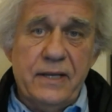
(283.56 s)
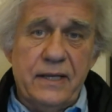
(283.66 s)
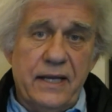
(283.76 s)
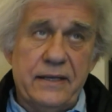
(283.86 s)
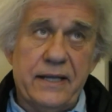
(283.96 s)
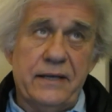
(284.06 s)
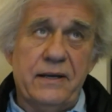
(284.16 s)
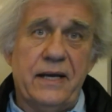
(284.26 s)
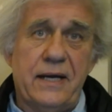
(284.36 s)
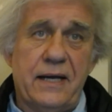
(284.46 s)
and
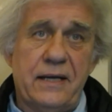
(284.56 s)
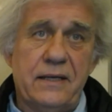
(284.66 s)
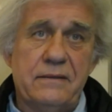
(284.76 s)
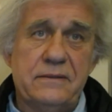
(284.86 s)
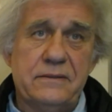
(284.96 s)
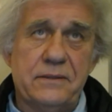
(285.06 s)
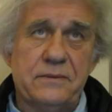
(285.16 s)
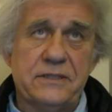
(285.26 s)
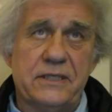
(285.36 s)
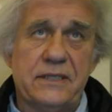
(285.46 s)
then uh, there
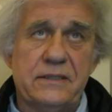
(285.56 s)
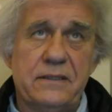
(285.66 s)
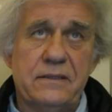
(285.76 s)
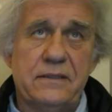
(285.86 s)
was a